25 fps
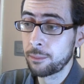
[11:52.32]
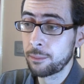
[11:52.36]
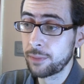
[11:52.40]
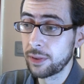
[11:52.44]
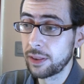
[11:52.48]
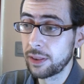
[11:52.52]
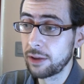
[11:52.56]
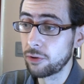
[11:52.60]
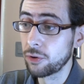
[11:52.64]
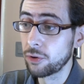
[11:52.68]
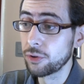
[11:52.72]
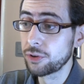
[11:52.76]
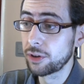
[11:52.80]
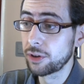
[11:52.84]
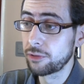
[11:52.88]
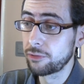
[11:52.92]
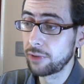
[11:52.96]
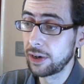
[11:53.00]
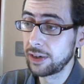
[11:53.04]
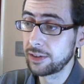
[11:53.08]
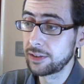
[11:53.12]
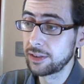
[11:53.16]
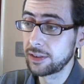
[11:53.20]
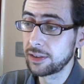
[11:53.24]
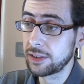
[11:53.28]
but they're also
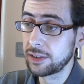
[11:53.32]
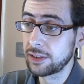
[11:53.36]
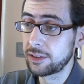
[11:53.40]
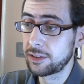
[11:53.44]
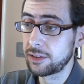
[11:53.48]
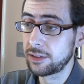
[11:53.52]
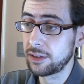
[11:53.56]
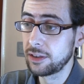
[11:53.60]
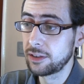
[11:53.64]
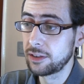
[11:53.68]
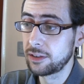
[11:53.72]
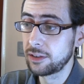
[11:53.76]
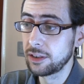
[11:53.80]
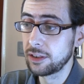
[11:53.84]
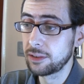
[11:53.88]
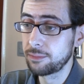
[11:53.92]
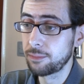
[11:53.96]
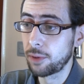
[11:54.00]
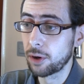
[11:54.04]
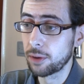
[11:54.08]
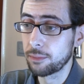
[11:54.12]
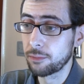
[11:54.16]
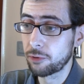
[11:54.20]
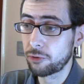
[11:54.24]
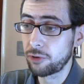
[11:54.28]
raising this this this
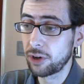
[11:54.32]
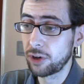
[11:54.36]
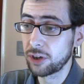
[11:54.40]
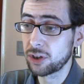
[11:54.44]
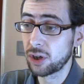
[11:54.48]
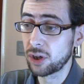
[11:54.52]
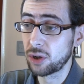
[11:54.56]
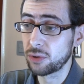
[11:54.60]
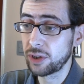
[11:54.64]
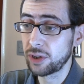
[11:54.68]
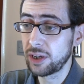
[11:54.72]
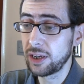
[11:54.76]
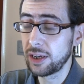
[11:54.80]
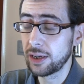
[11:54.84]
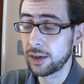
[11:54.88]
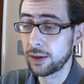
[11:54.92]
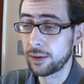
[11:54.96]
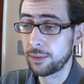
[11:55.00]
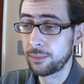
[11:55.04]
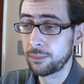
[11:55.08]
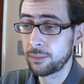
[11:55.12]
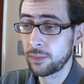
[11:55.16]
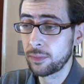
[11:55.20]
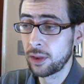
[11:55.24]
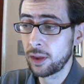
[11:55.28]
bottom threshold
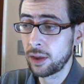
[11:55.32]
here,